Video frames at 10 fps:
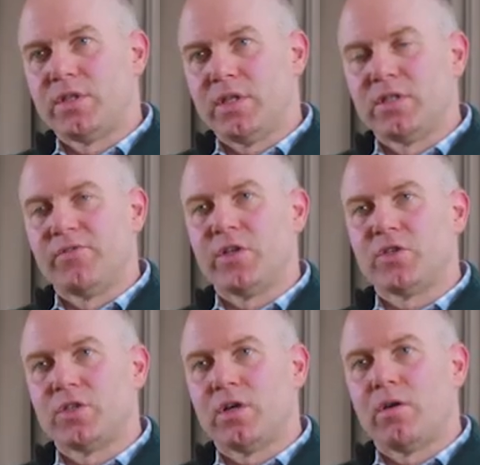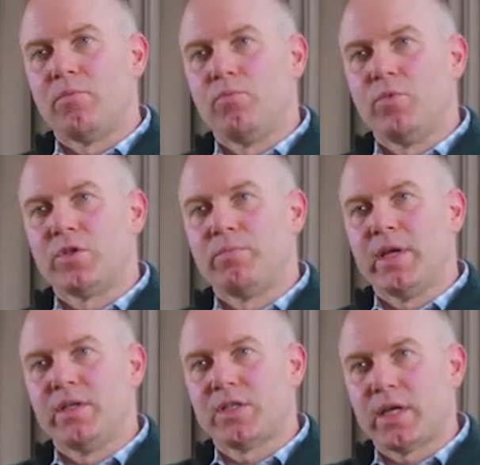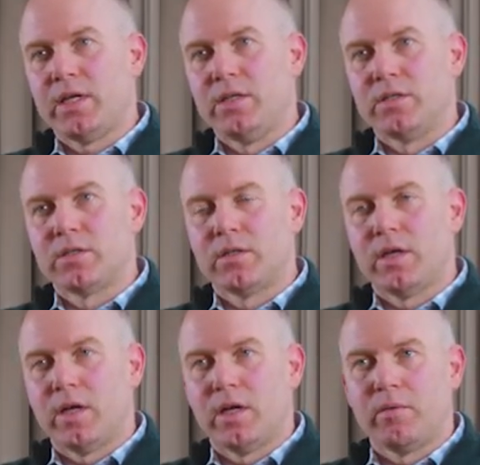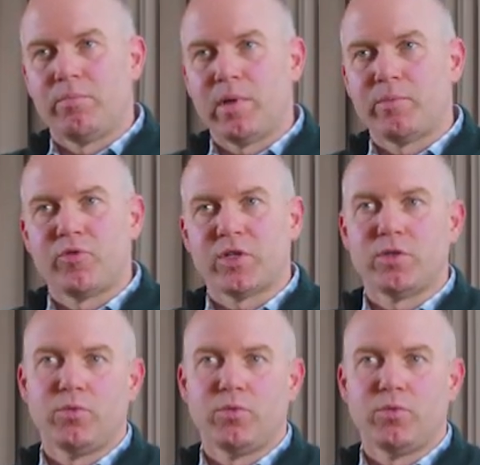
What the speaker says: the intervention arm, which maintained blood pressure